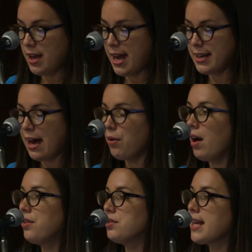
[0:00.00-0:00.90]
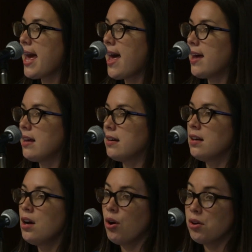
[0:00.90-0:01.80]
and how others
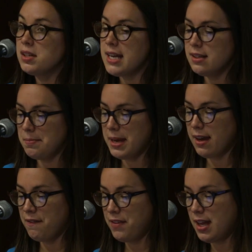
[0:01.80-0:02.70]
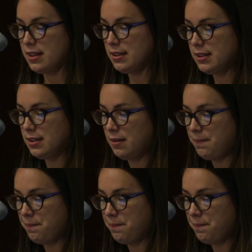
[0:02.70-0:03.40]
can or need to be convinced.